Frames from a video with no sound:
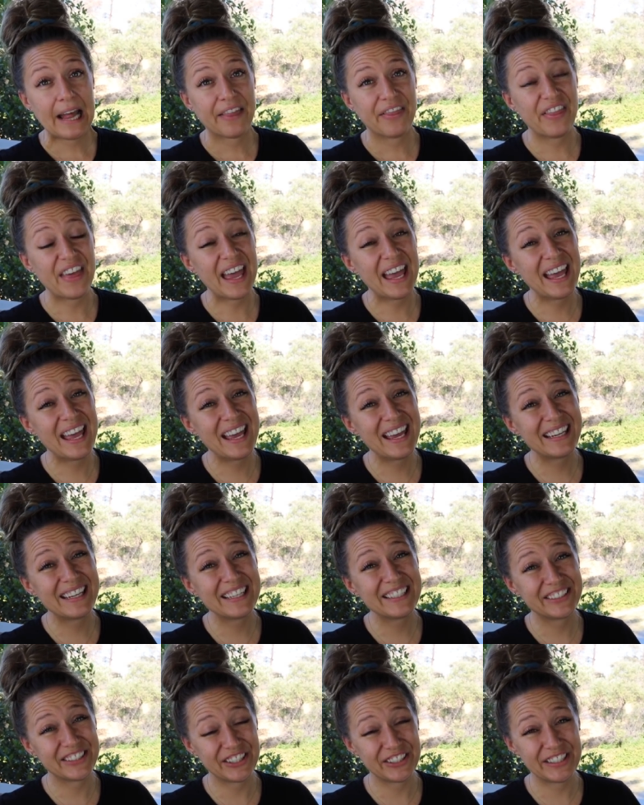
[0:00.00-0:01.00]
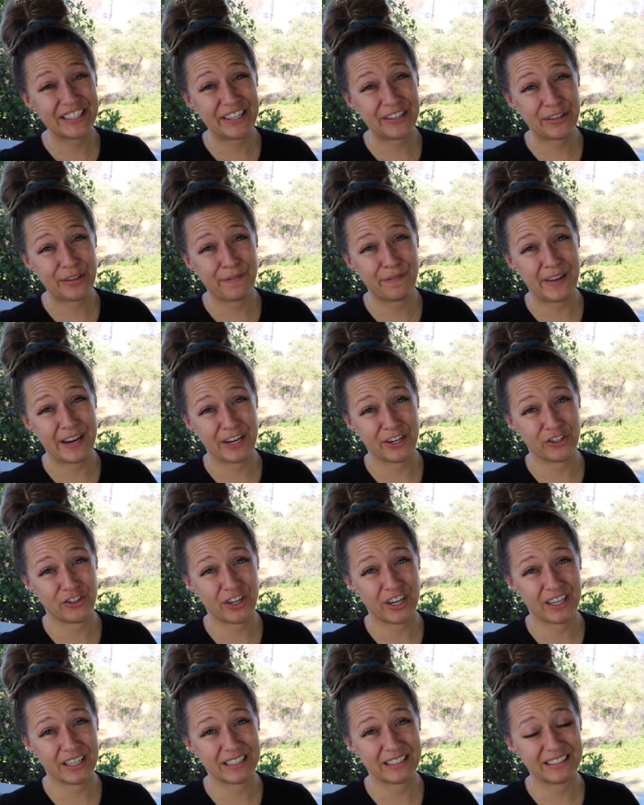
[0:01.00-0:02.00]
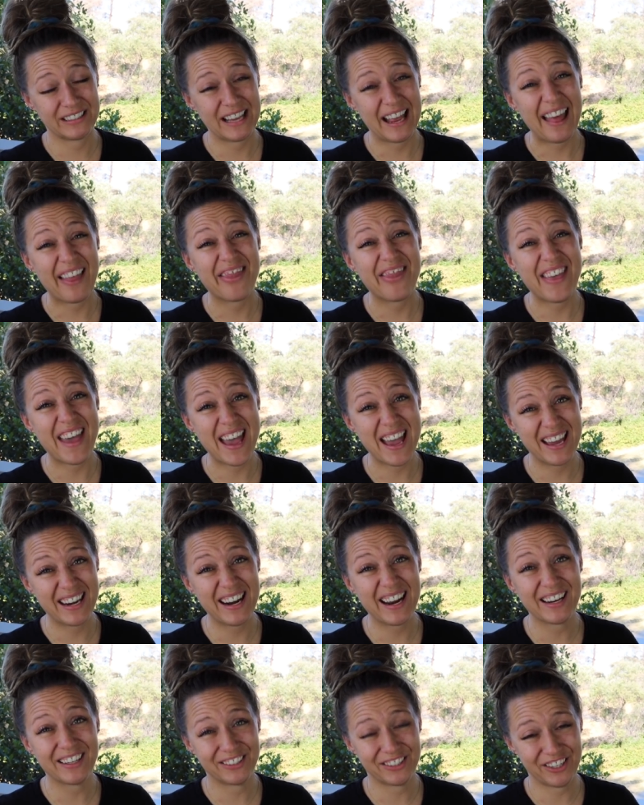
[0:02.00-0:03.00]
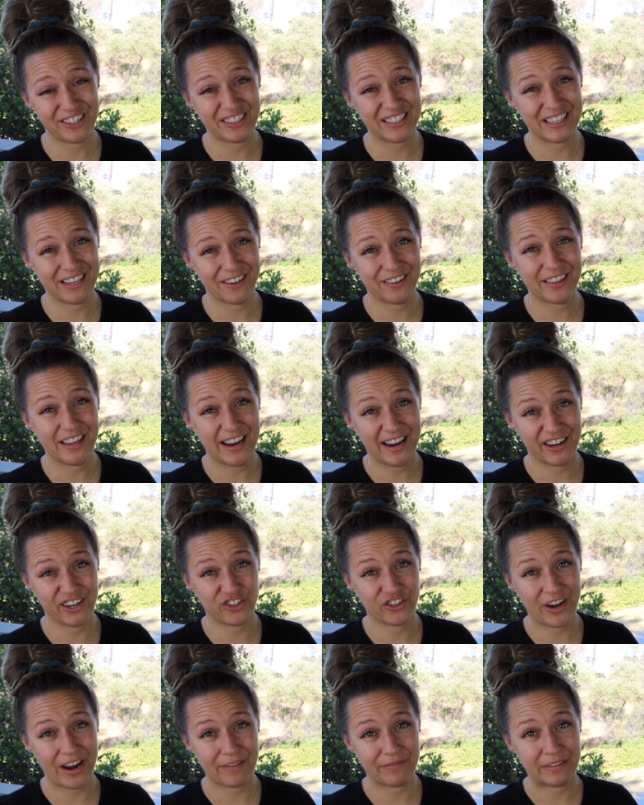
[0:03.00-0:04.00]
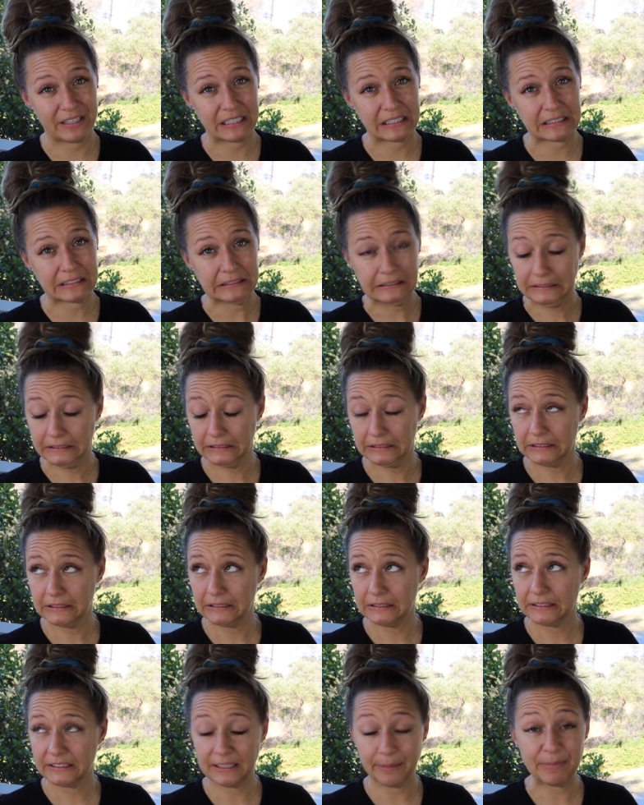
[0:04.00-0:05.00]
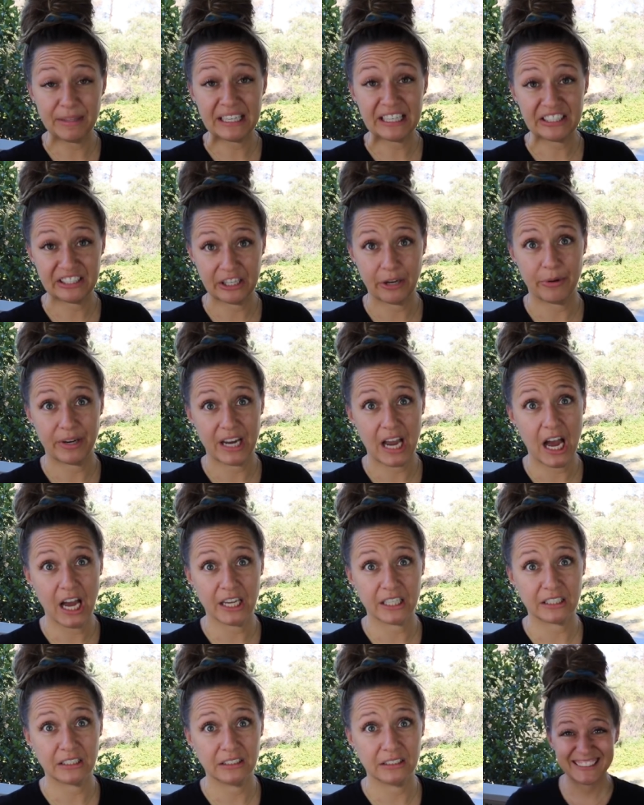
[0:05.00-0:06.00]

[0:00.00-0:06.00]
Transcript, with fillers: Then I start to hear the fire trucks. Then I start to hear the air traffic. Something is going on.